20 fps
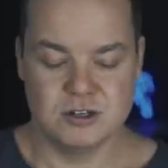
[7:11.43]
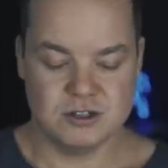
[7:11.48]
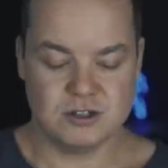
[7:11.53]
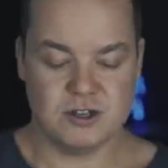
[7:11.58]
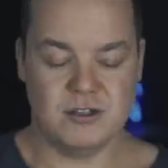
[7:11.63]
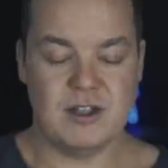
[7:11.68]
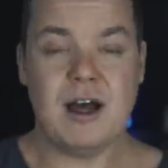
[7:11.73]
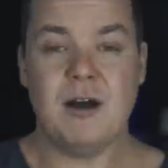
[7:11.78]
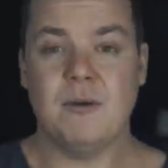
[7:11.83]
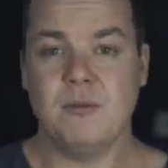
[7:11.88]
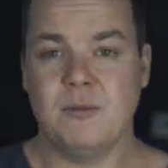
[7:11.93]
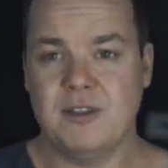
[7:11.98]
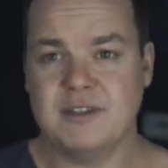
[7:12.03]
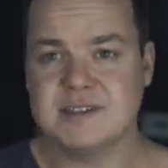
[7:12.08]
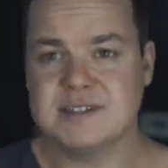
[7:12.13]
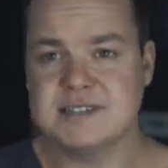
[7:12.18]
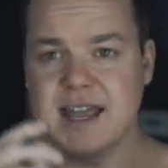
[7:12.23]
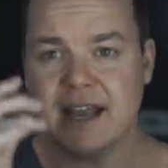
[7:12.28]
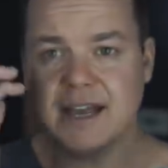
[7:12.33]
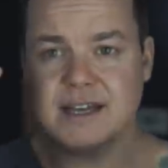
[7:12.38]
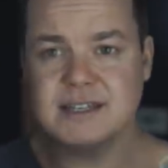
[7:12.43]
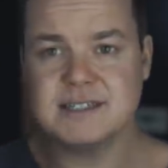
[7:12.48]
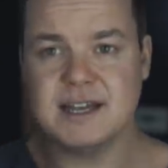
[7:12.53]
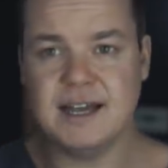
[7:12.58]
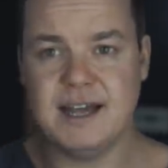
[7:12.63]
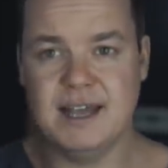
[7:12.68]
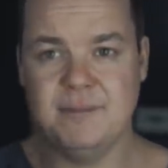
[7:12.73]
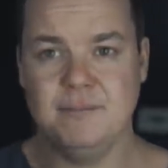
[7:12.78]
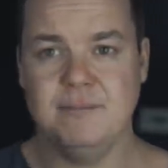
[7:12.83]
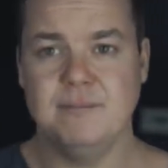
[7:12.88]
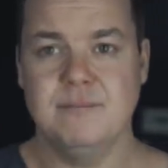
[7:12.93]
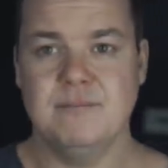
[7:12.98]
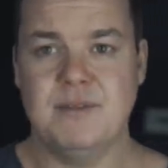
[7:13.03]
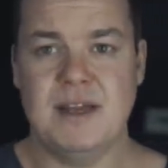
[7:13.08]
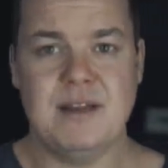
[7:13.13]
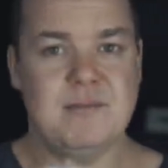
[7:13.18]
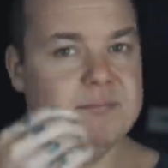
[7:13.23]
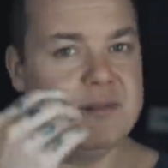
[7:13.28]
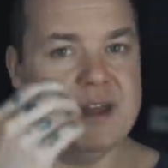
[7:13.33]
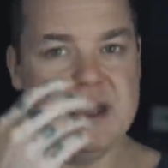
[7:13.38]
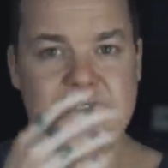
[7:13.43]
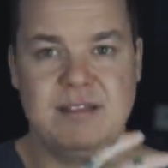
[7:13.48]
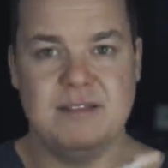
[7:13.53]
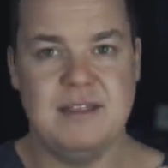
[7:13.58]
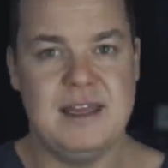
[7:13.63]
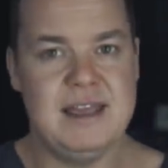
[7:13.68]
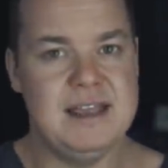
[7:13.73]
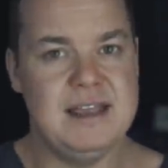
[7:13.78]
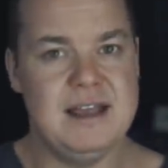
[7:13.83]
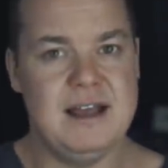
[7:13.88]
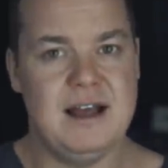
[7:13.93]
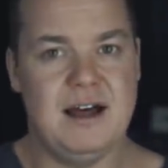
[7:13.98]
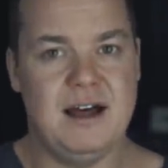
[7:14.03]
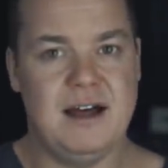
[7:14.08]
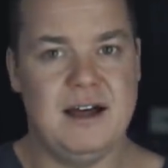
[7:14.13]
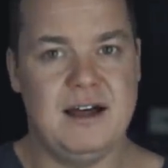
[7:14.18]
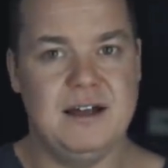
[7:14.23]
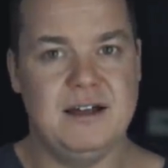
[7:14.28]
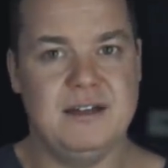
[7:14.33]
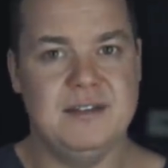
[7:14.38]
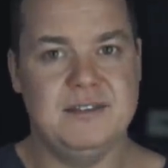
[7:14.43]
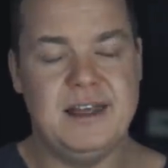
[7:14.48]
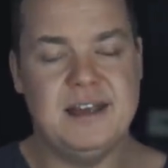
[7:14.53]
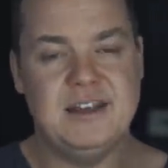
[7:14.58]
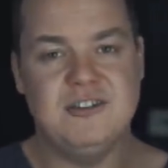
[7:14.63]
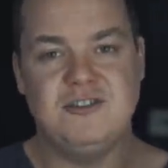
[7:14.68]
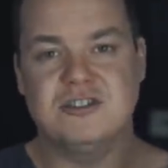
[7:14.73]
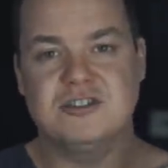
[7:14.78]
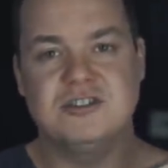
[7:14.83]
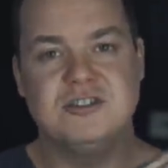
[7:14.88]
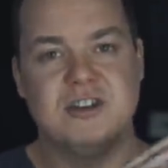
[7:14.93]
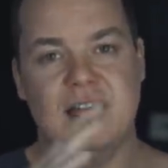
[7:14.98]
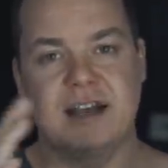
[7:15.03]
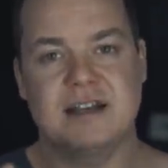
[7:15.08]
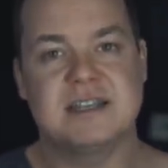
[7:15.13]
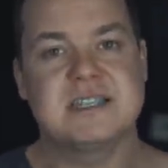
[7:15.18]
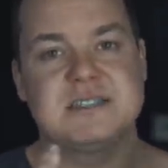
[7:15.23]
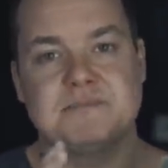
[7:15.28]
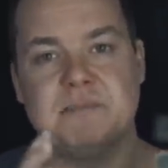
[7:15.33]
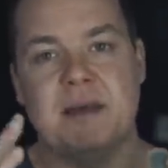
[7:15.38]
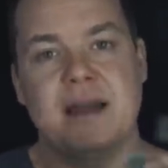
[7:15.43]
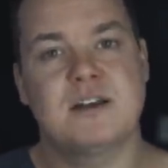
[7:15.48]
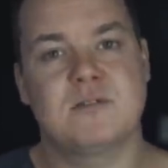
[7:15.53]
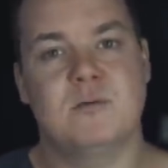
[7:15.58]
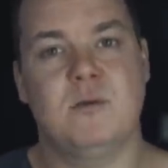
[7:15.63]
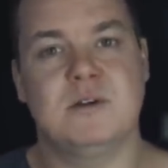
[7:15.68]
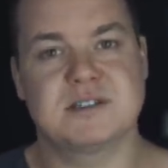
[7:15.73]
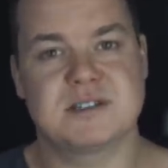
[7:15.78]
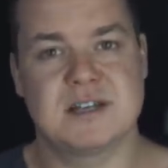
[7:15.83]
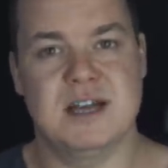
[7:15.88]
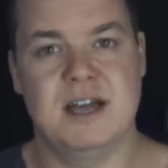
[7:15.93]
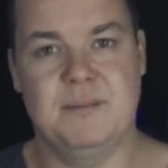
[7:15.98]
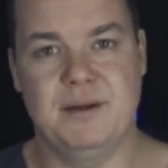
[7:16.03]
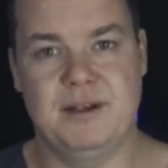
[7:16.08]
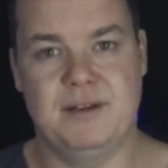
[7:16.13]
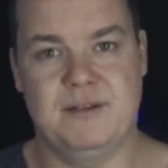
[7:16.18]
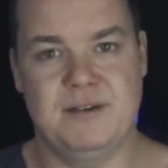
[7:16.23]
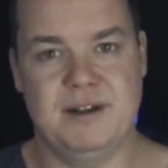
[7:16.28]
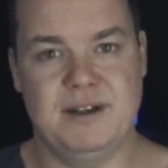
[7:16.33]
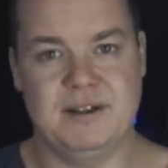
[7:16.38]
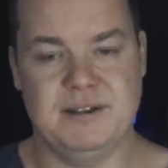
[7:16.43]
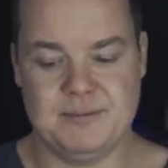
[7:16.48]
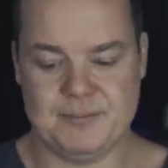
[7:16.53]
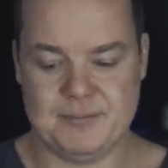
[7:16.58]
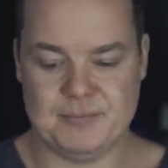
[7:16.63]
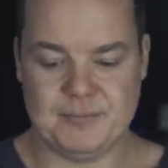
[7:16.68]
So now the second time, they, they, they, uh, they just expect what's coming, right?